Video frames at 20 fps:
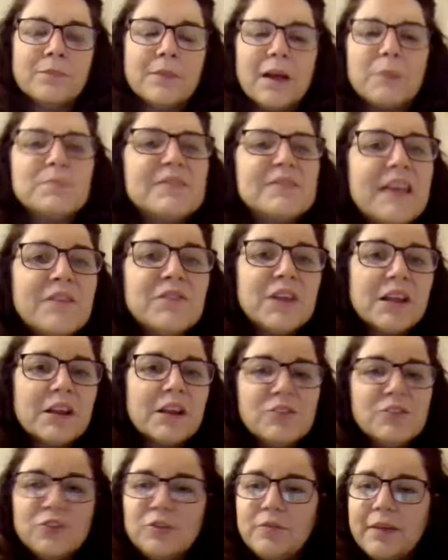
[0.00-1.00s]
I'm definitely
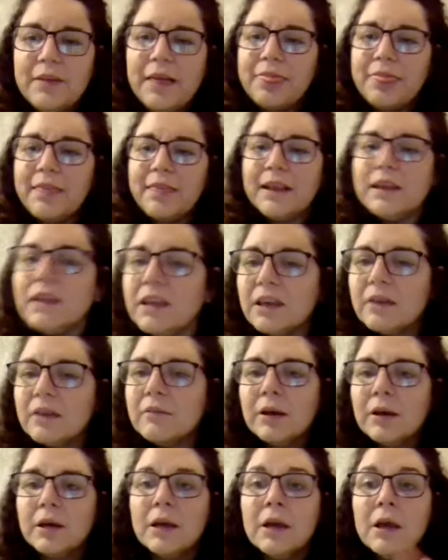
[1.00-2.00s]
going to do that. Thank you.
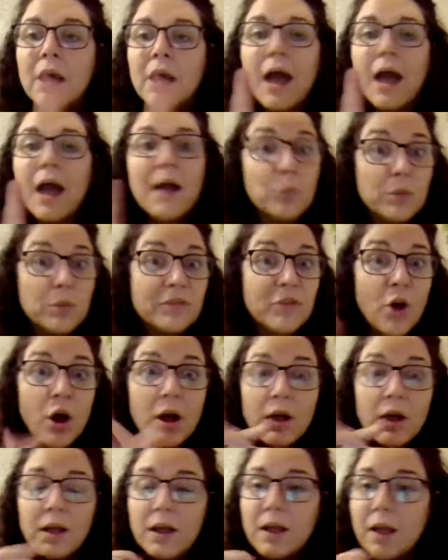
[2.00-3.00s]
We've
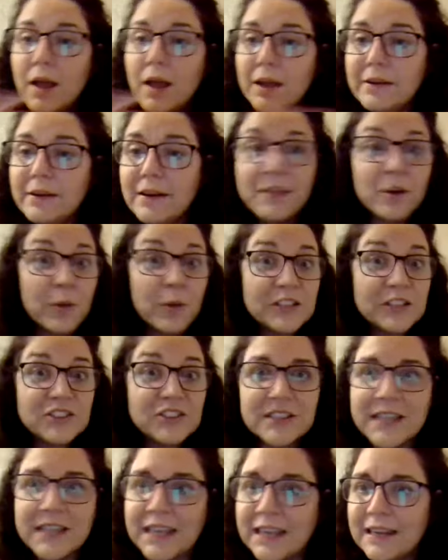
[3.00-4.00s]
got another
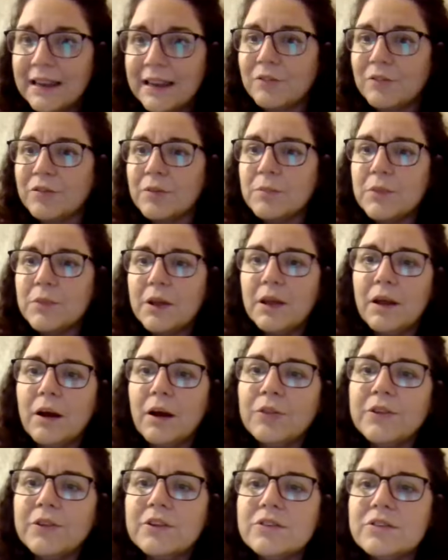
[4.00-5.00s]
question here now from
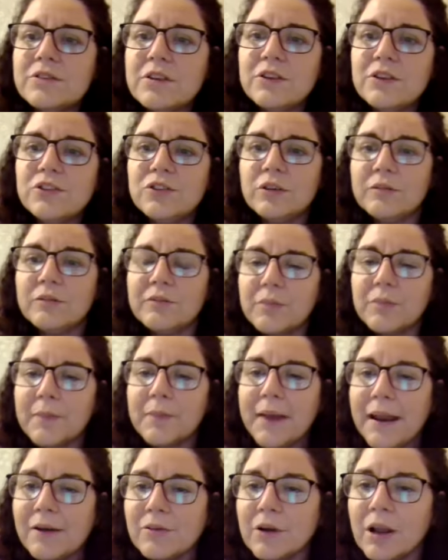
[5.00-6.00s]
to the Zoom from
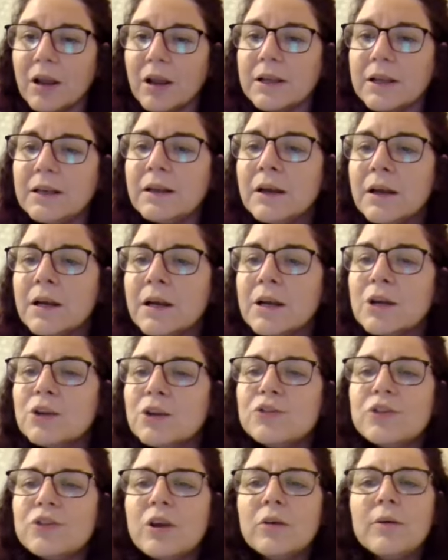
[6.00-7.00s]
Caroline.
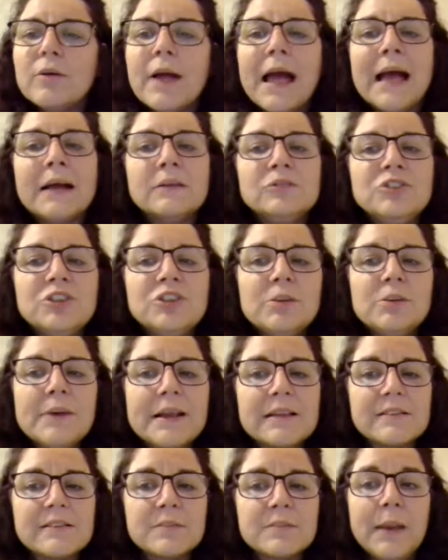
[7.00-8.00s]
So how do you
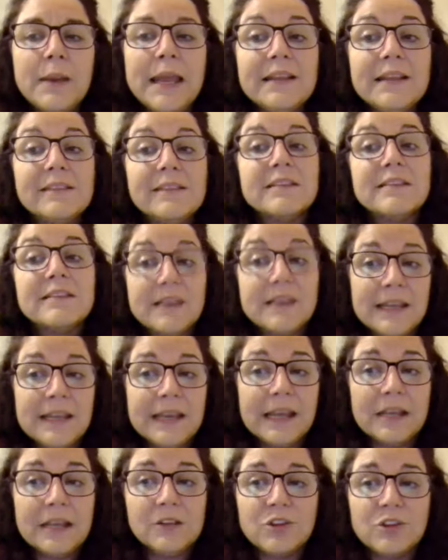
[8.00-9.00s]
explain to
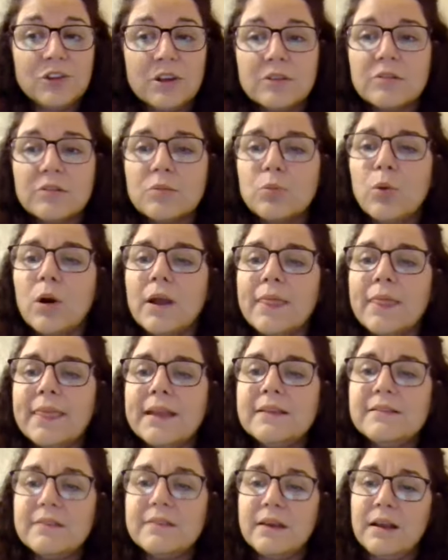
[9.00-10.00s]
teenagers why
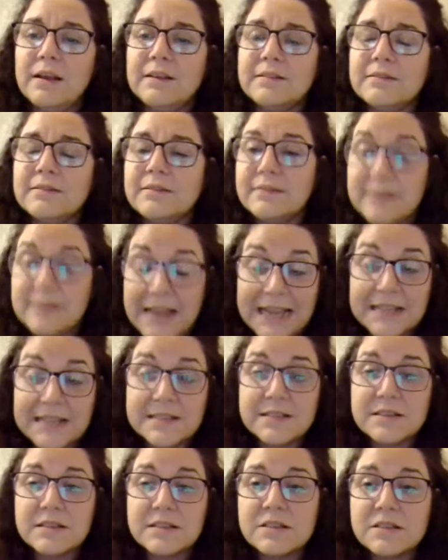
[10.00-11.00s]
their
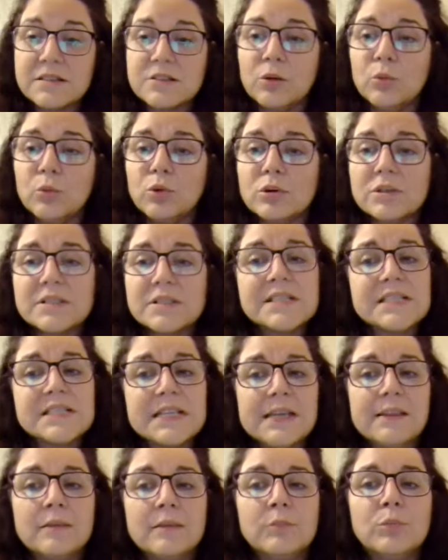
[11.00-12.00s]
dad does not want to
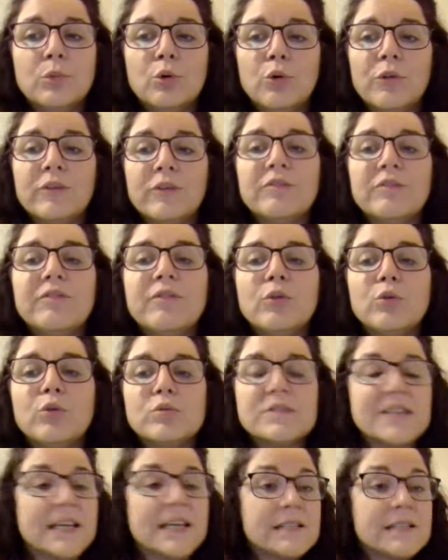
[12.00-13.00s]
see them more than 4
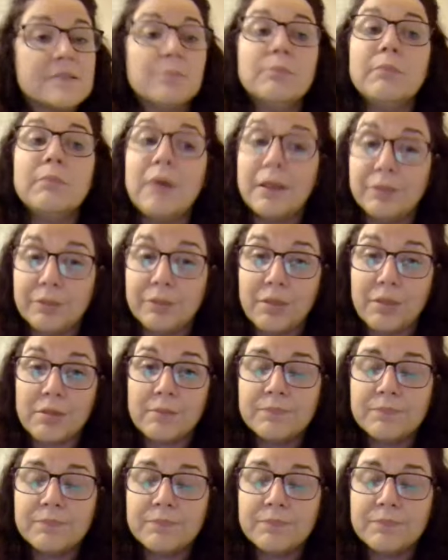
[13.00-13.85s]
days a month?